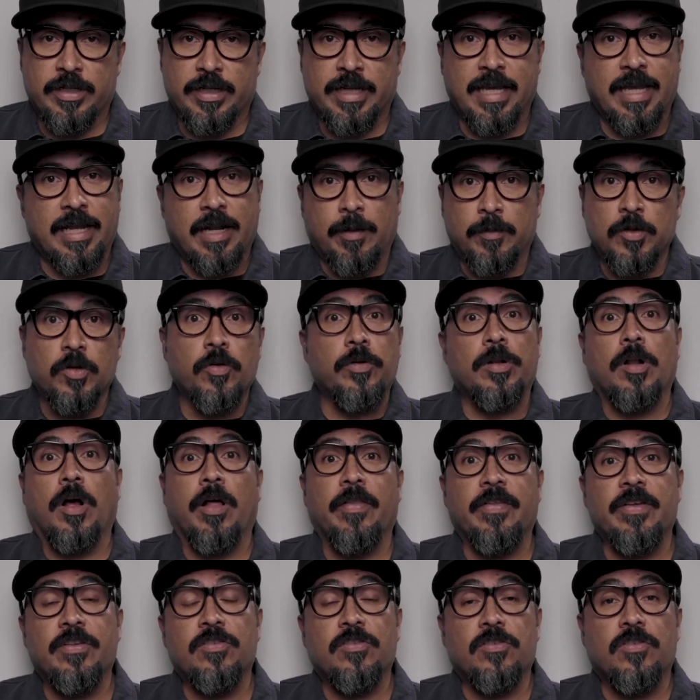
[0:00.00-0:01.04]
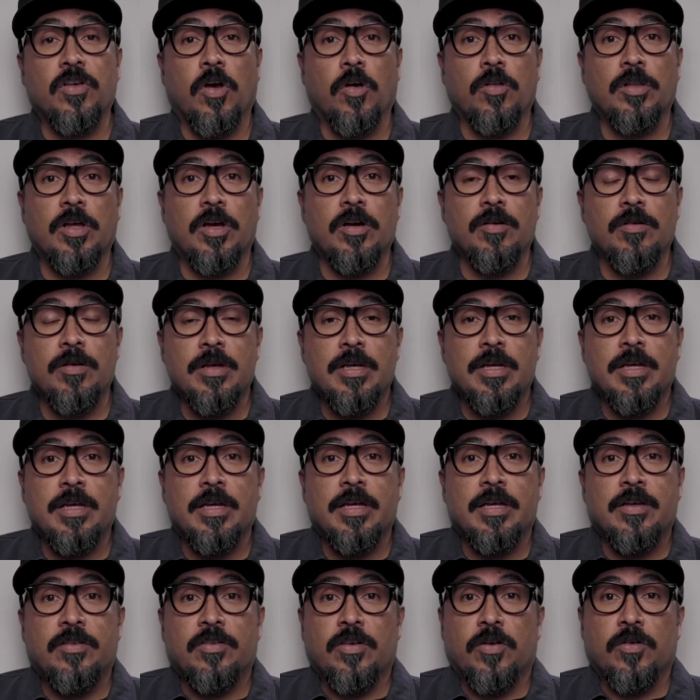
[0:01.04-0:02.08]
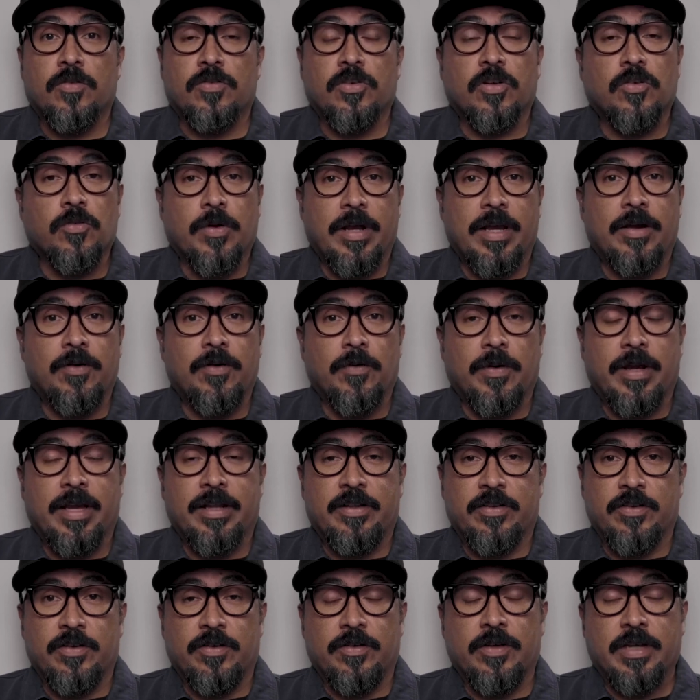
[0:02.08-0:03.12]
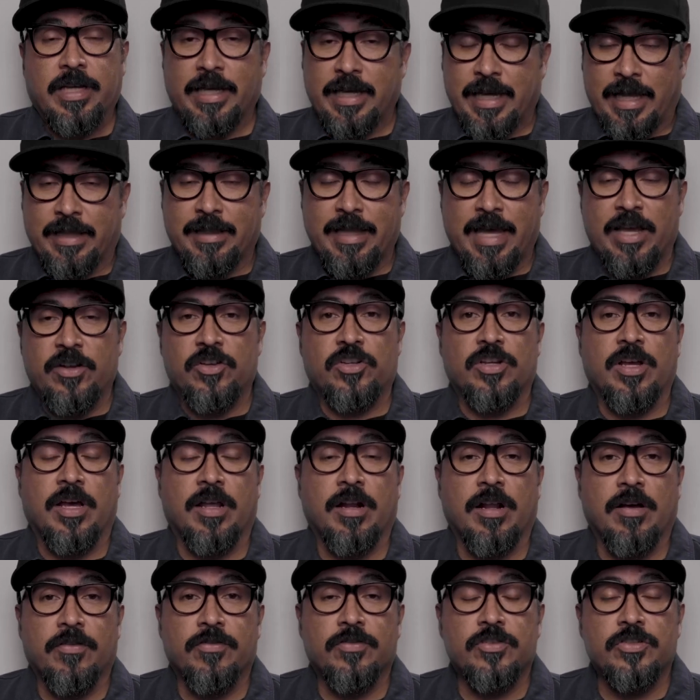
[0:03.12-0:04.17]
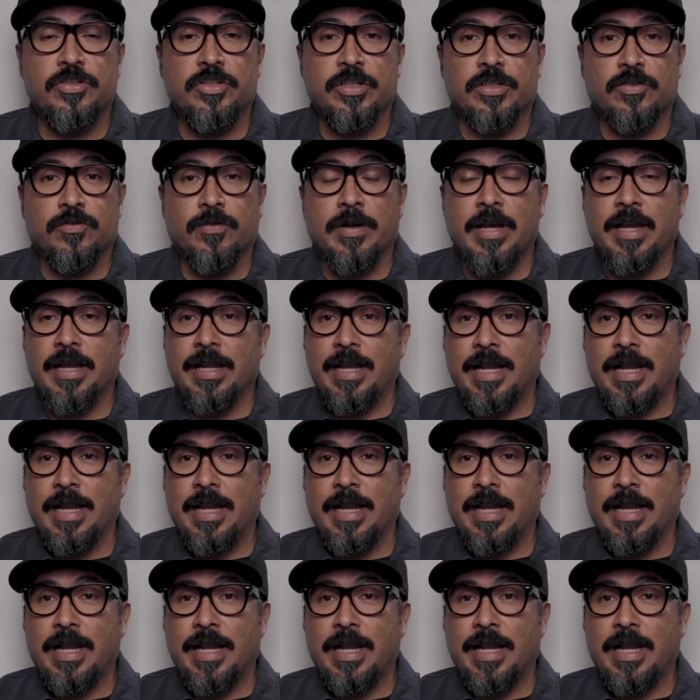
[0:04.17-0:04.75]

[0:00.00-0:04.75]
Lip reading: Again, I'm doing all this solo, so it's a great way to get that shot off just right.